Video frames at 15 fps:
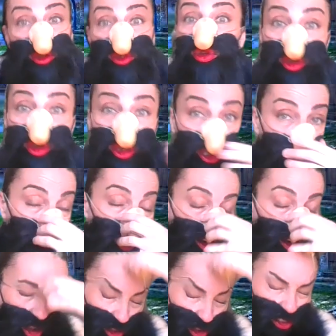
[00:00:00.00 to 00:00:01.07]
the house and
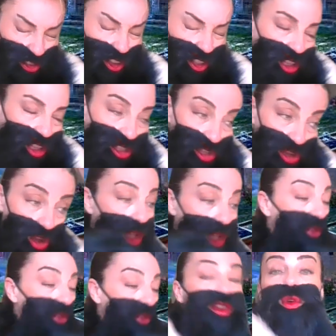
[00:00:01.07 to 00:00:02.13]
finds such an excuse.
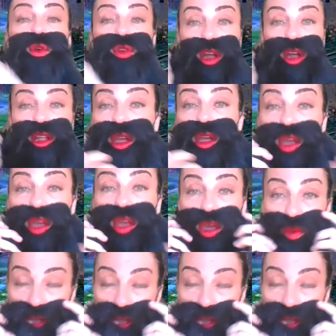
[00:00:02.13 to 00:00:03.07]
"Oh, I have to go. I